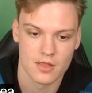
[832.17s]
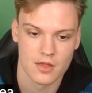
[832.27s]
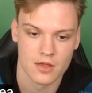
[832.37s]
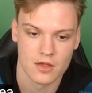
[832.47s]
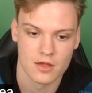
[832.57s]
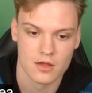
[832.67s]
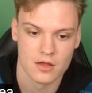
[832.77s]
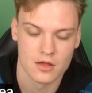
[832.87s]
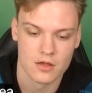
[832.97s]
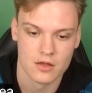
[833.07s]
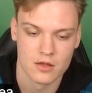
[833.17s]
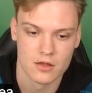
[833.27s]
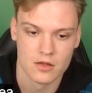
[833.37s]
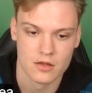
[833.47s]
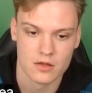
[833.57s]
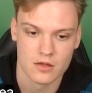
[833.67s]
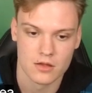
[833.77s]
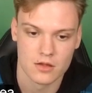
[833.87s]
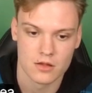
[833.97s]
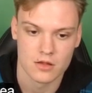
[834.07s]

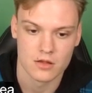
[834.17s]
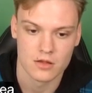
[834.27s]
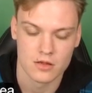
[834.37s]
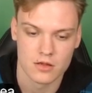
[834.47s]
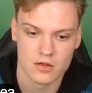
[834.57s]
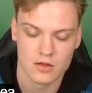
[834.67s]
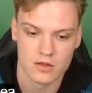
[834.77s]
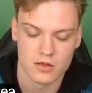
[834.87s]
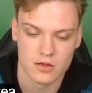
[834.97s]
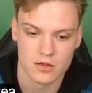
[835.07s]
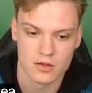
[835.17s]
Nobody speaks.